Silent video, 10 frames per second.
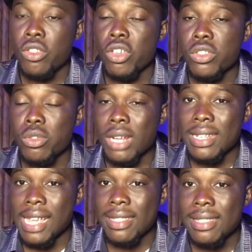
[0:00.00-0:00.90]
just know
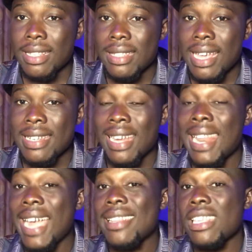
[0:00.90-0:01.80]
that their
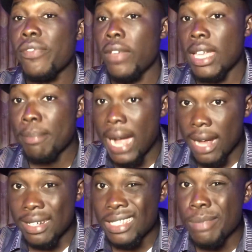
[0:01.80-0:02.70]
likeness for a man